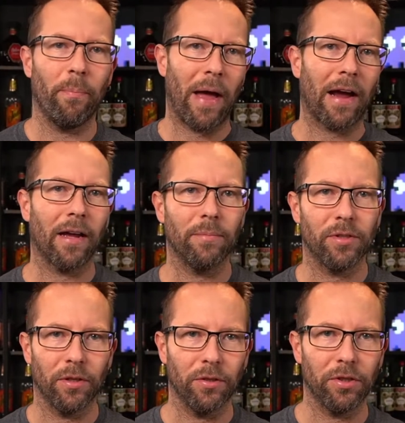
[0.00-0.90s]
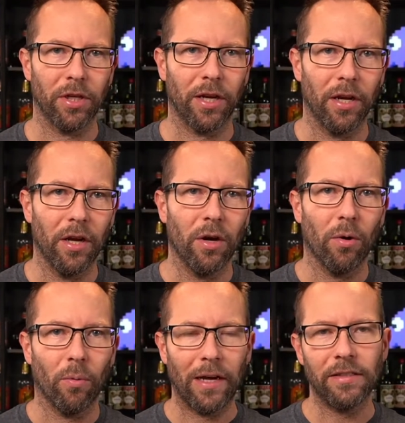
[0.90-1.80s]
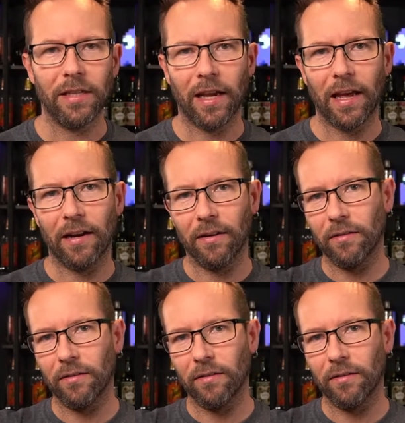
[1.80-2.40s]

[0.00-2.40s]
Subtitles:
backup solution. Ways to get